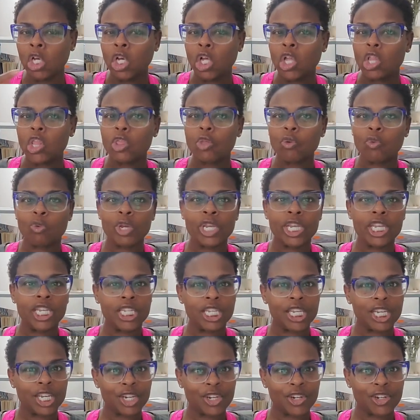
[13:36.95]
3
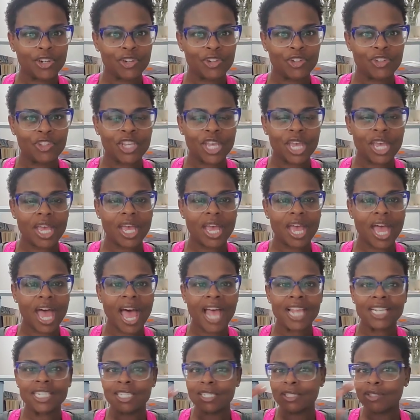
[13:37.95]
years,
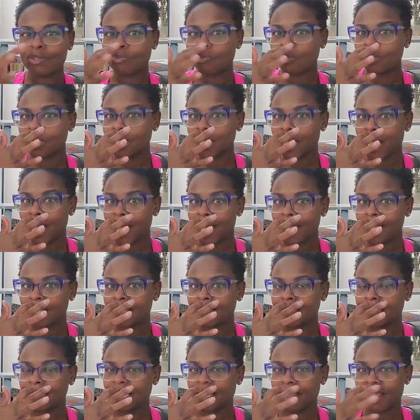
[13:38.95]
I just
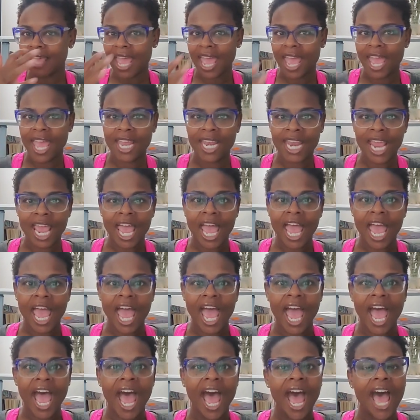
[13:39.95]
realized that
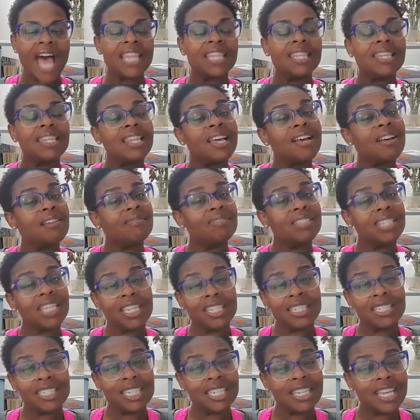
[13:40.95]
I love
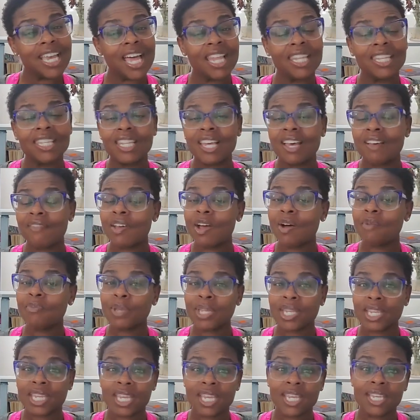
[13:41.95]
teaching. I love
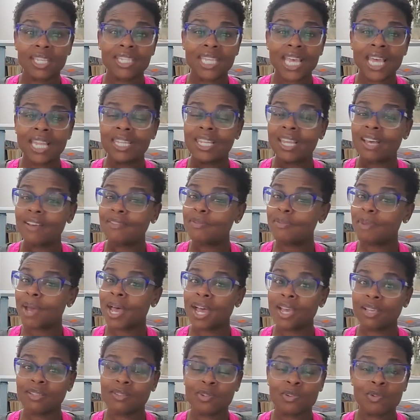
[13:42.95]
helping kids. I loved my
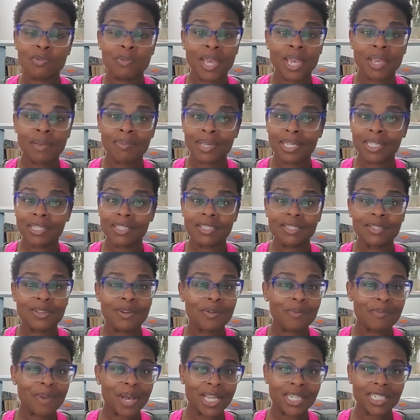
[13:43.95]
high school babies
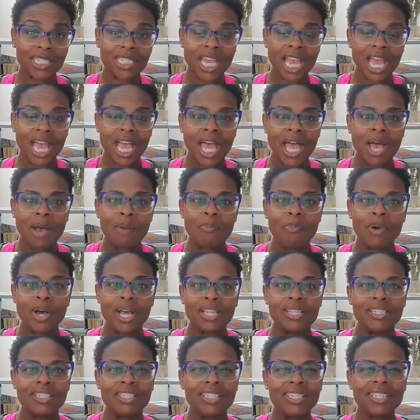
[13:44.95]
so much.
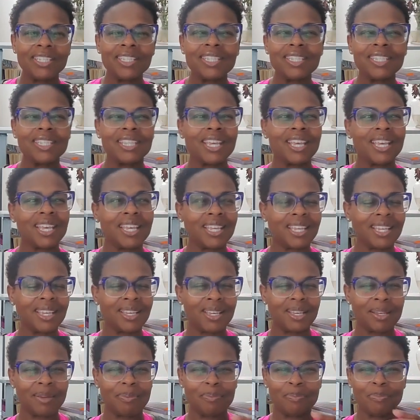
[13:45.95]
But just the
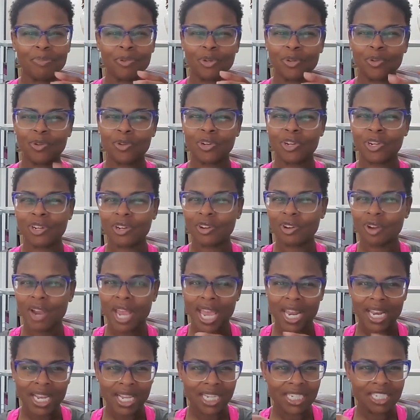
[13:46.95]

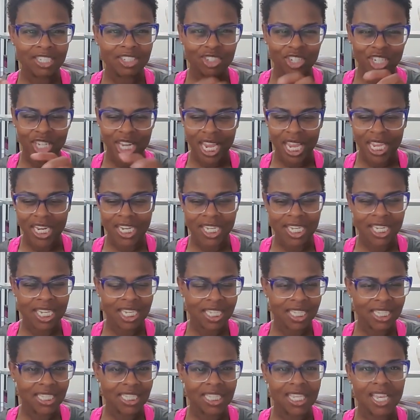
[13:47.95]
bureaucratic
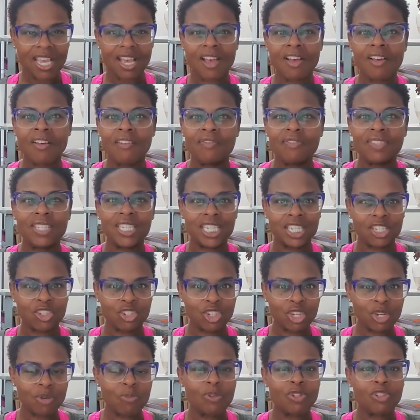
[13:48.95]
shenanigans of
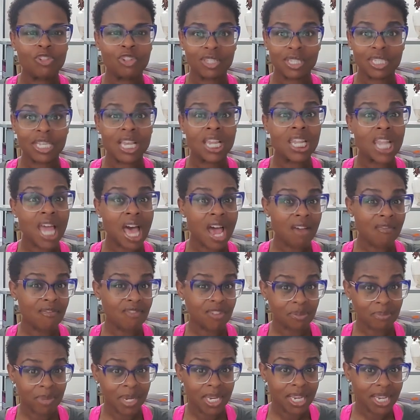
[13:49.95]
teaching was just a lot
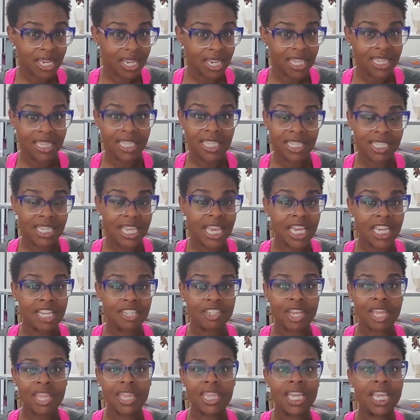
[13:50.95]
for me at this age.
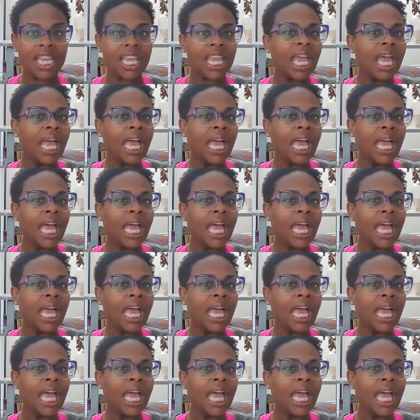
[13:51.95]
I think